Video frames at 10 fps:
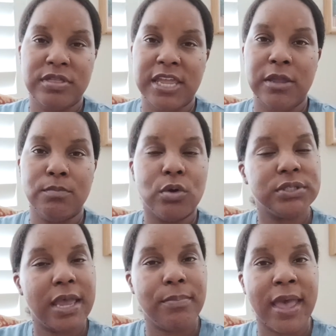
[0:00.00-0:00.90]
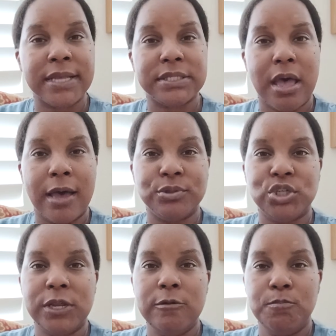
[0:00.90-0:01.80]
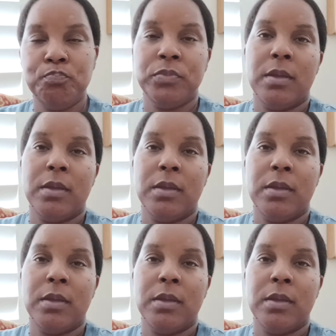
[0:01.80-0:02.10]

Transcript: the multi-pass option.